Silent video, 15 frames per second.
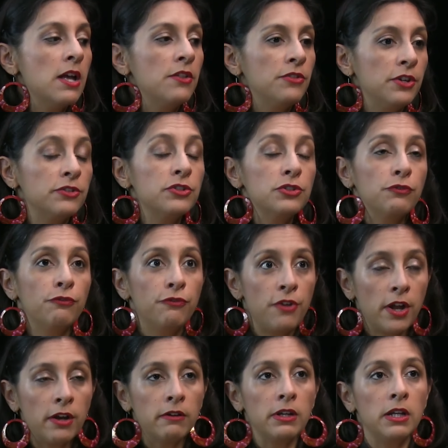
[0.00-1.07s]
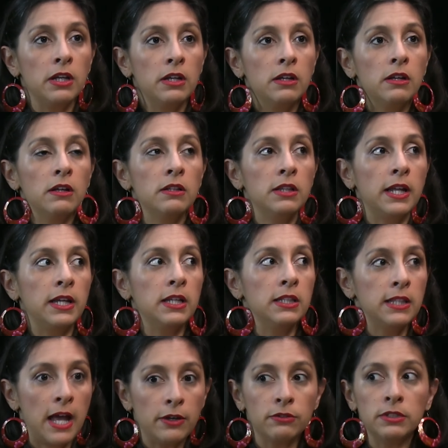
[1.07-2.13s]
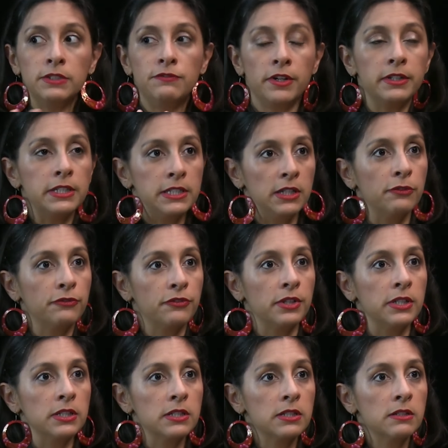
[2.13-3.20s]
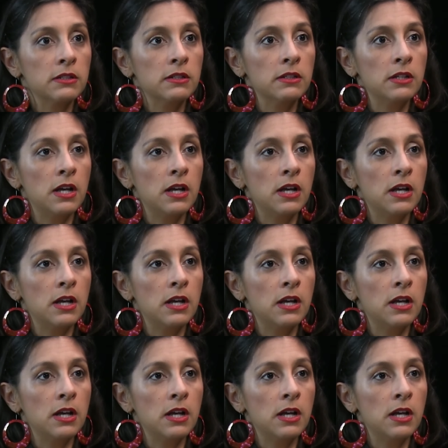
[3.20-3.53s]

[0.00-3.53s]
they're just very like laterally very different yes.